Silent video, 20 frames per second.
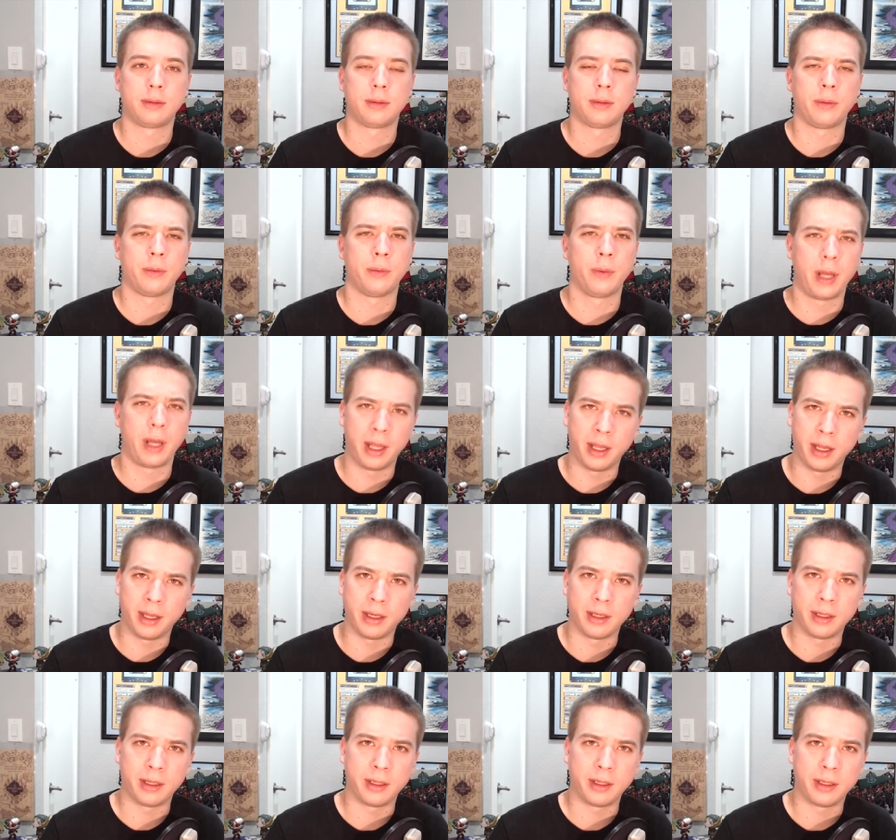
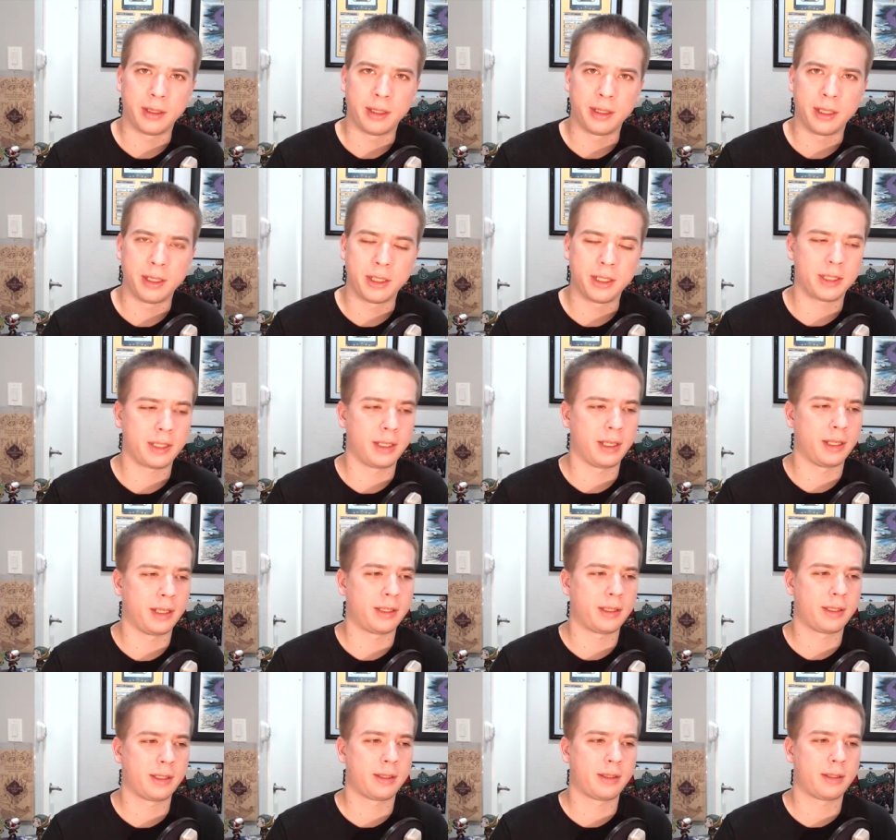Wait, he just
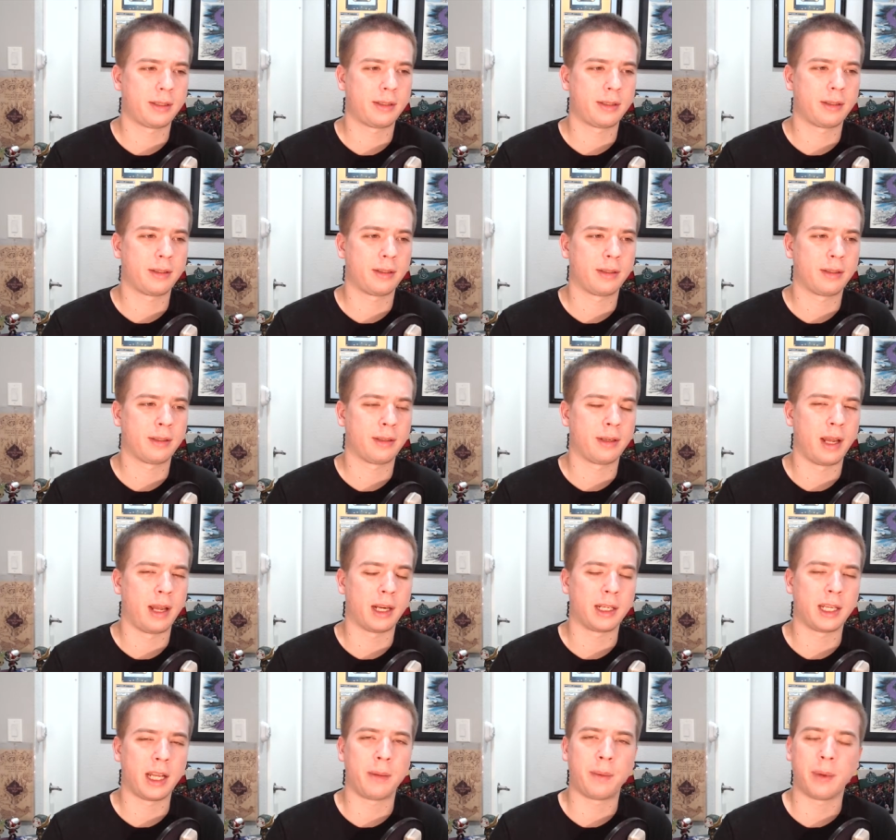gets
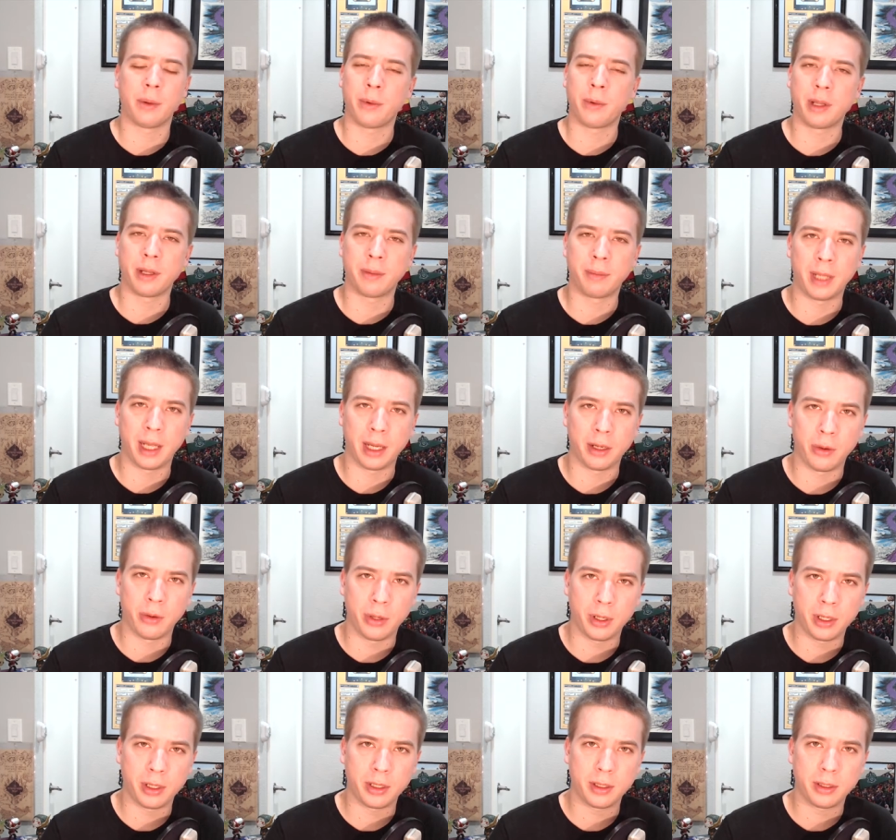knocked out by one of the Black
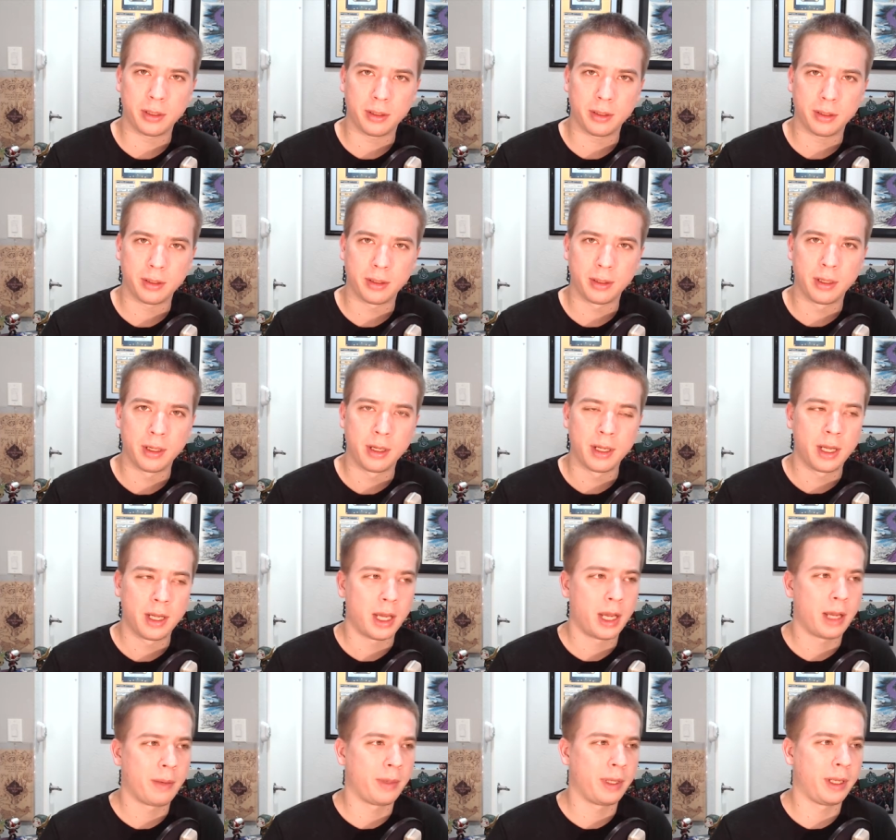Order?
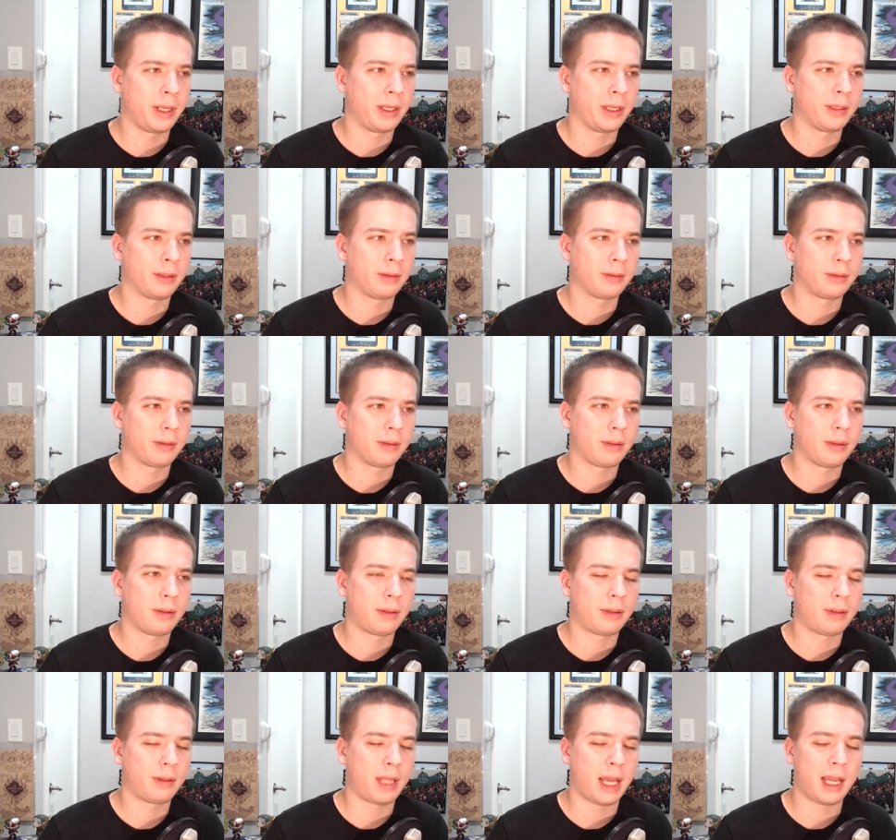I mean,
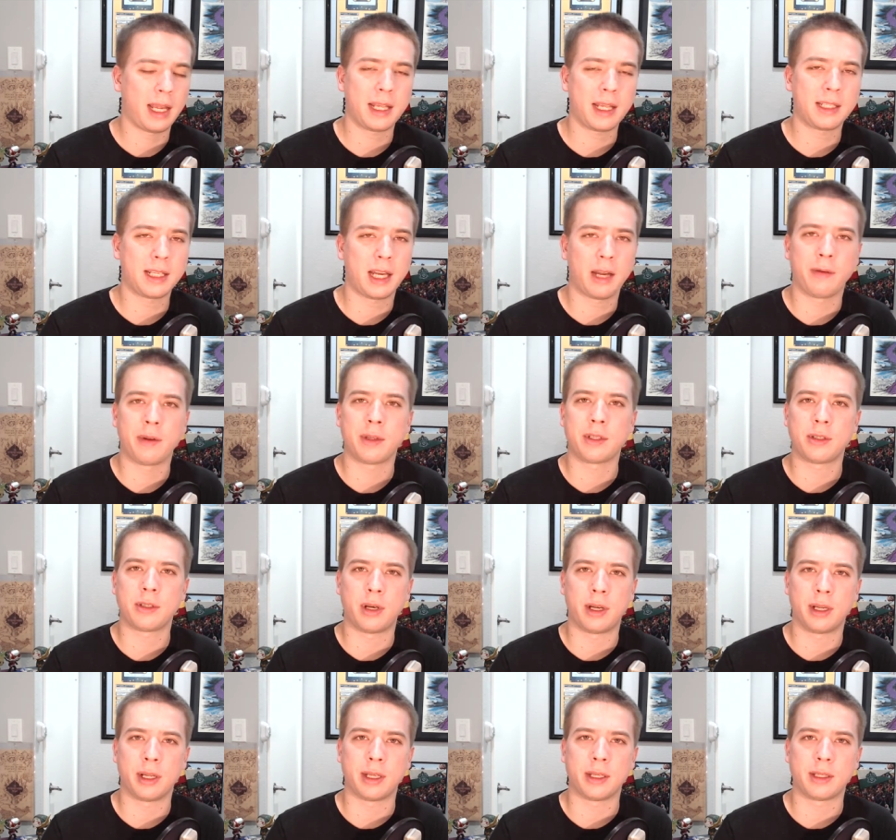that guy's not even as
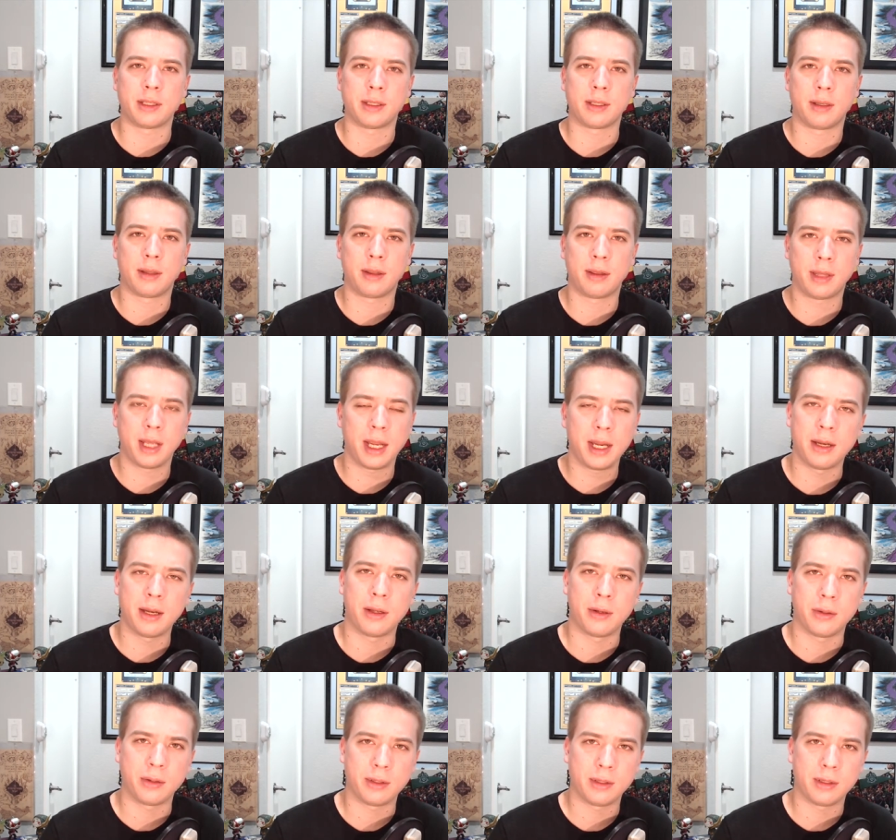strong as
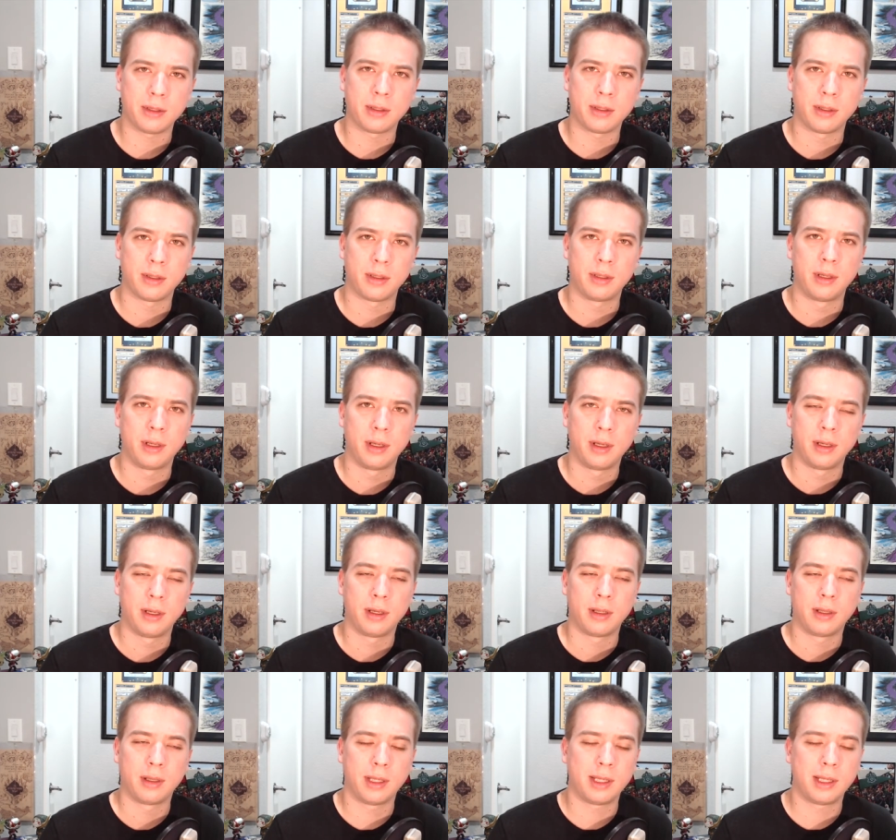Thanos.
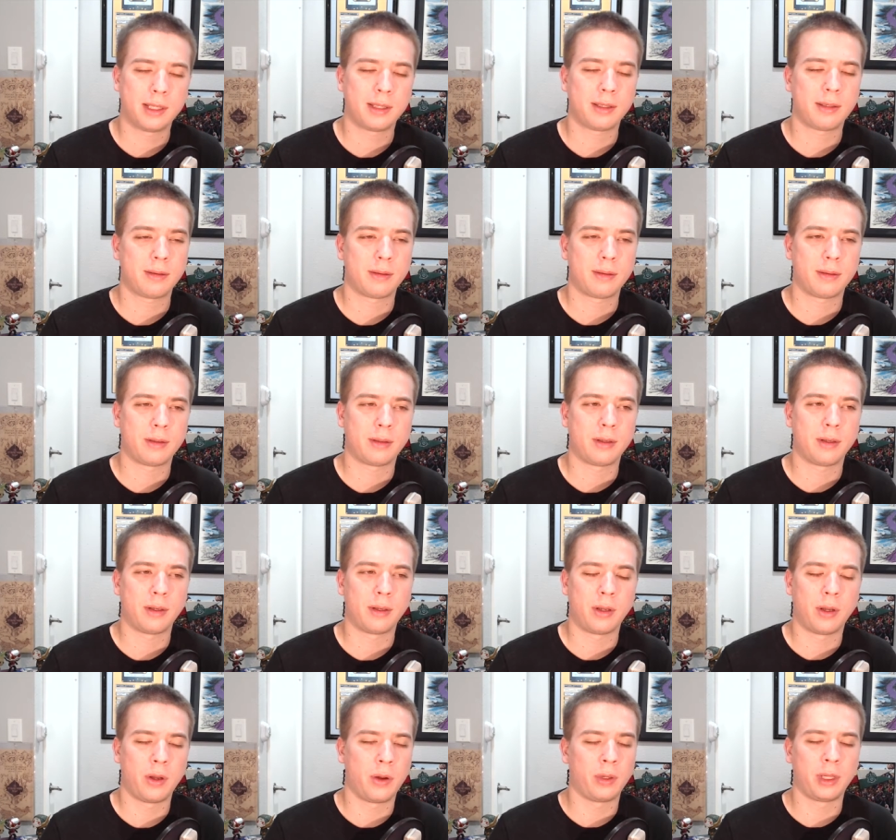This
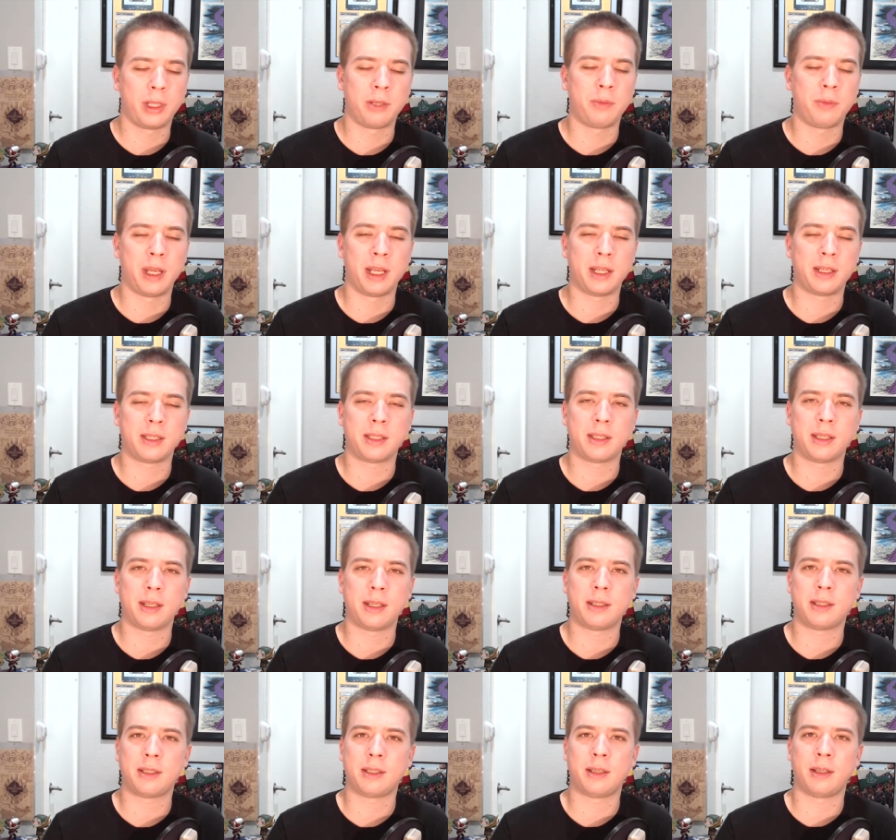only makes
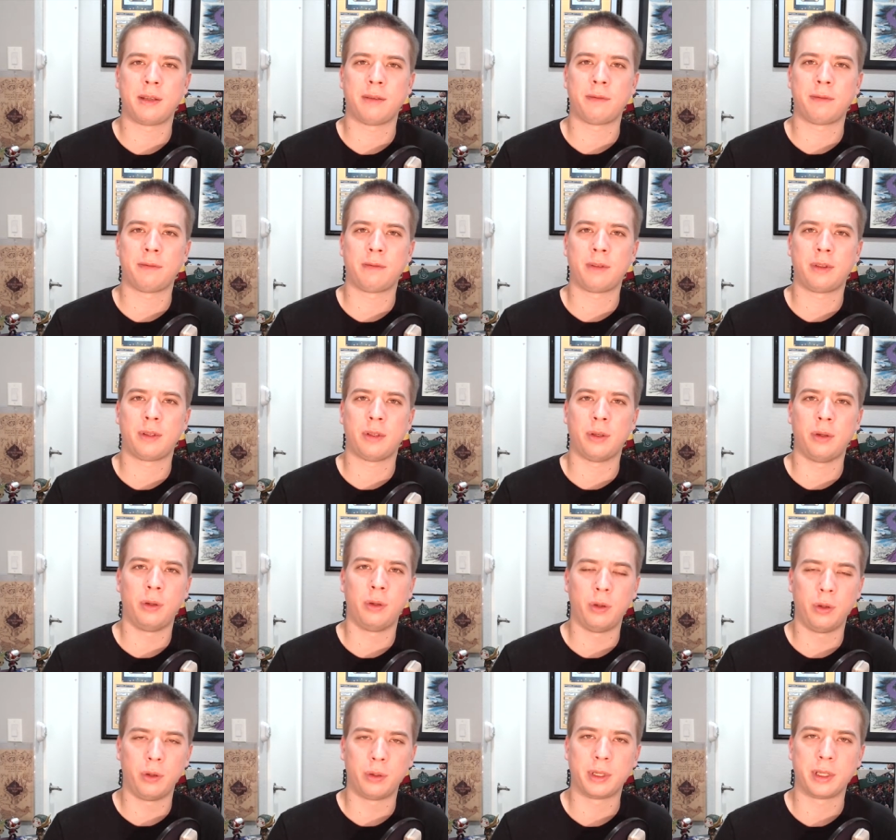sense if the
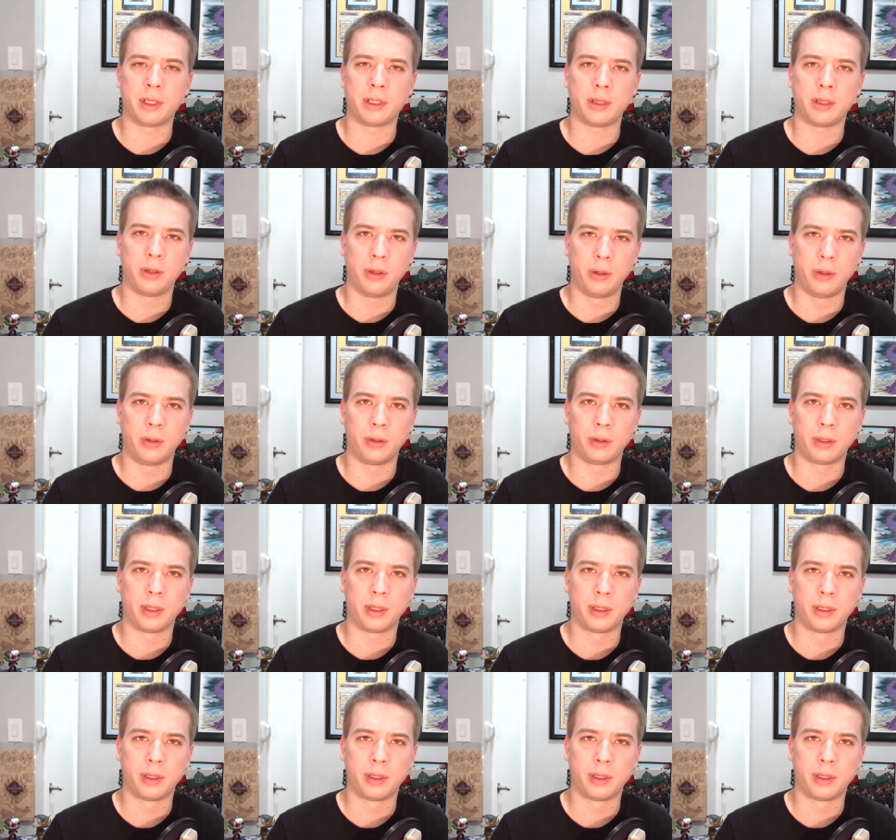Hulk is Hulk,